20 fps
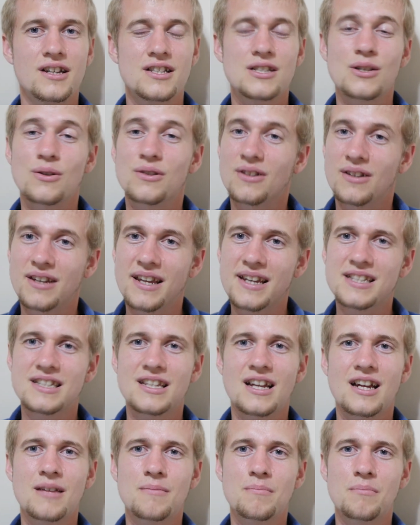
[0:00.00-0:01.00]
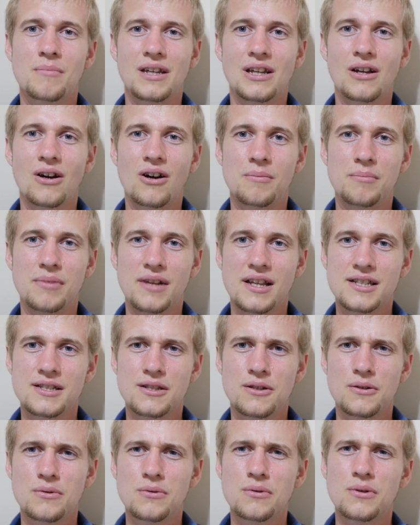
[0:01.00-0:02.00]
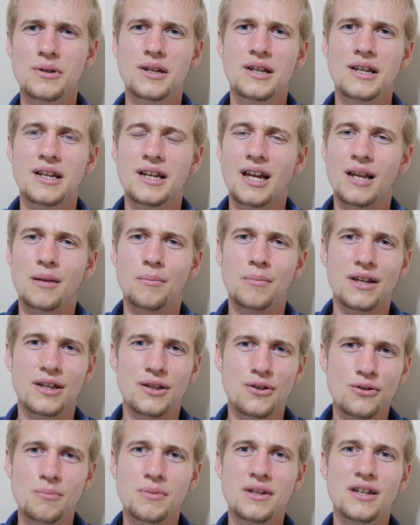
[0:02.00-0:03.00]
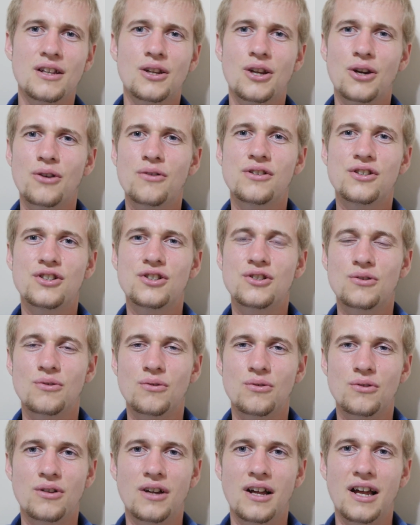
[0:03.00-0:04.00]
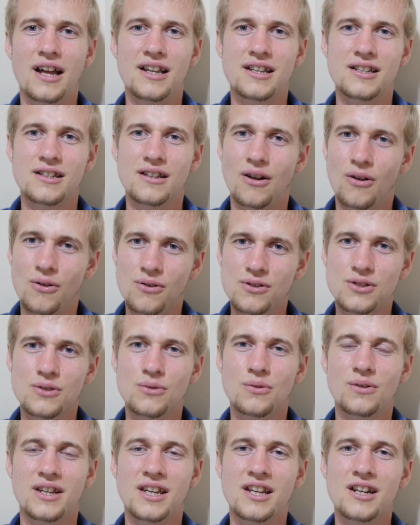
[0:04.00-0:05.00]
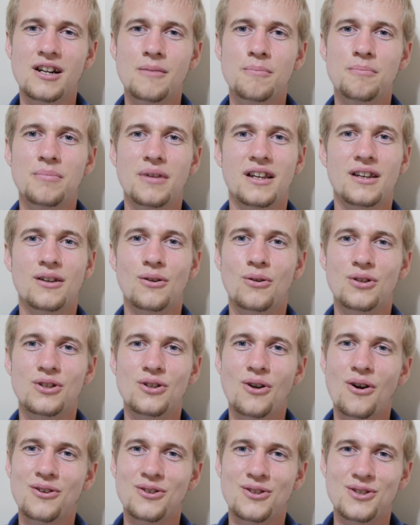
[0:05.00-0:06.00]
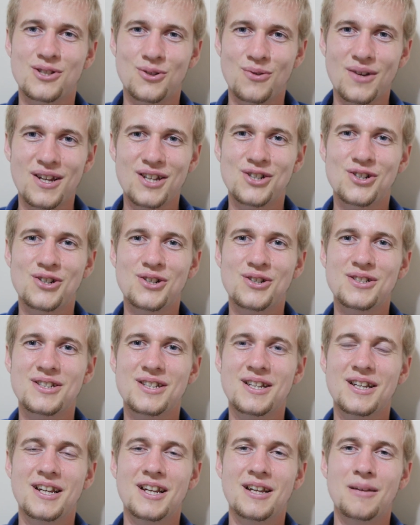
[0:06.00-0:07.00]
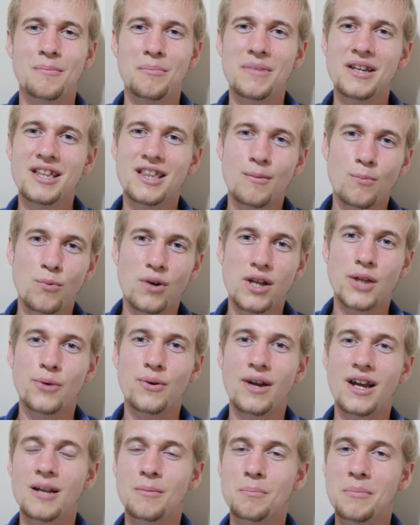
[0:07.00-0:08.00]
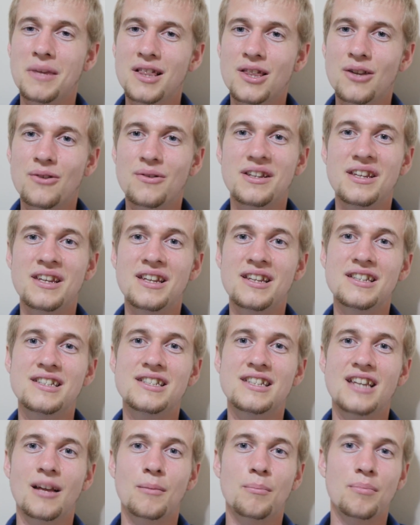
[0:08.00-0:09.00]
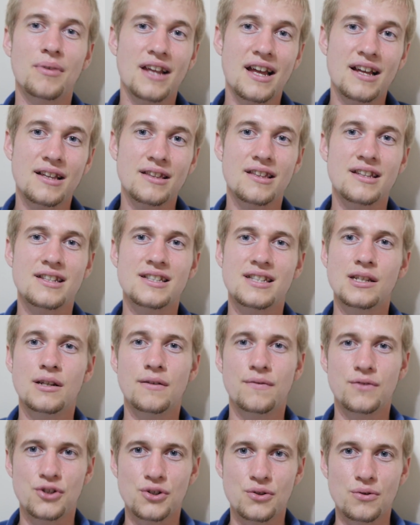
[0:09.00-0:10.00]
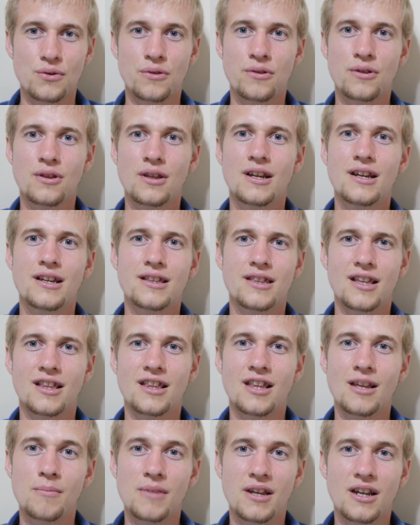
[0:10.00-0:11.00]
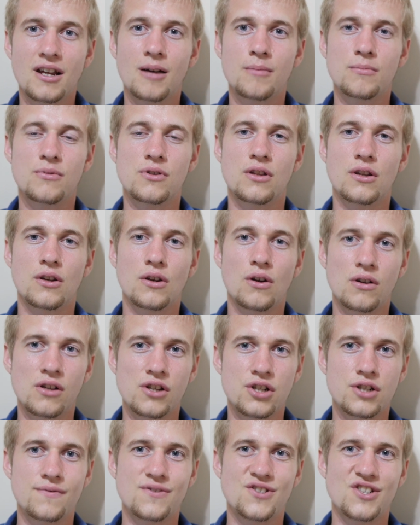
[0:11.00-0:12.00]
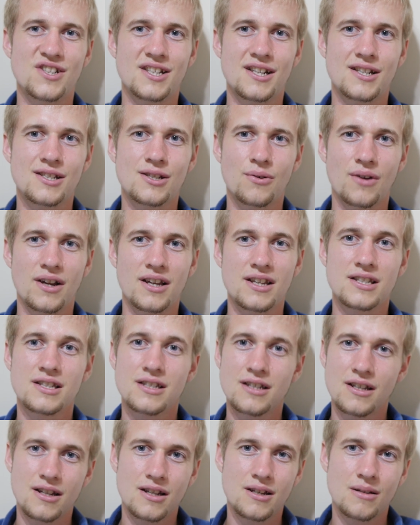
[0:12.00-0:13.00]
So until next time, may God bless you, and may you be encouraged to also get up and go talk to strangers, meet them where they're at, meet their needs, and plant the seed of truth, that they may come to the knowledge of Jesus Christ.